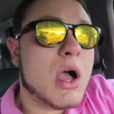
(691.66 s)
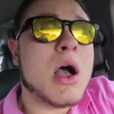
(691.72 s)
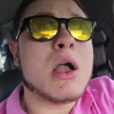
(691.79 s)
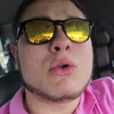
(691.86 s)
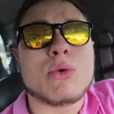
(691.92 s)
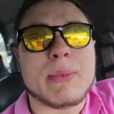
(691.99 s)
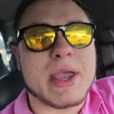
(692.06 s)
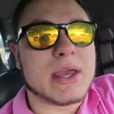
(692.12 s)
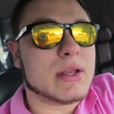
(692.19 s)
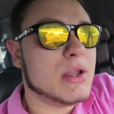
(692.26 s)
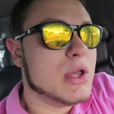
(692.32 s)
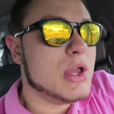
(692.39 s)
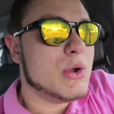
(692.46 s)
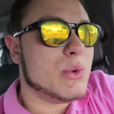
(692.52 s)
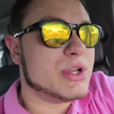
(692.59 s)

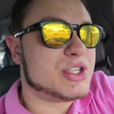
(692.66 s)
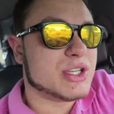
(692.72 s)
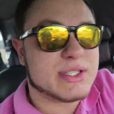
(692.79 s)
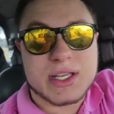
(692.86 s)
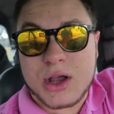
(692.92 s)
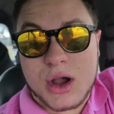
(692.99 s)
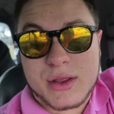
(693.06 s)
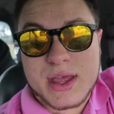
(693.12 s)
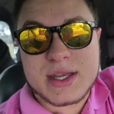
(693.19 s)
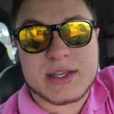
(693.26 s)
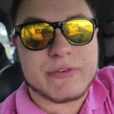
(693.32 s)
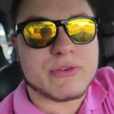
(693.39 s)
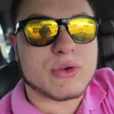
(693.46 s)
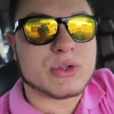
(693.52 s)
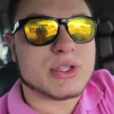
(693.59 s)
Aquaman, which isn't all that
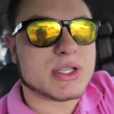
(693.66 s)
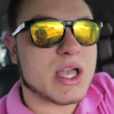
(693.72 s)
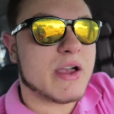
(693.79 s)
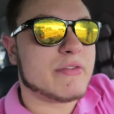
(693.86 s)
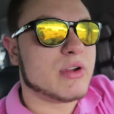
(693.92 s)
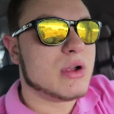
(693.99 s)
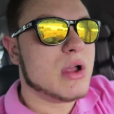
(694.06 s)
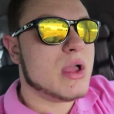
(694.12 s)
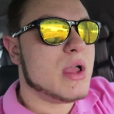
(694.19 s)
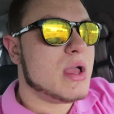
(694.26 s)
difficult to cover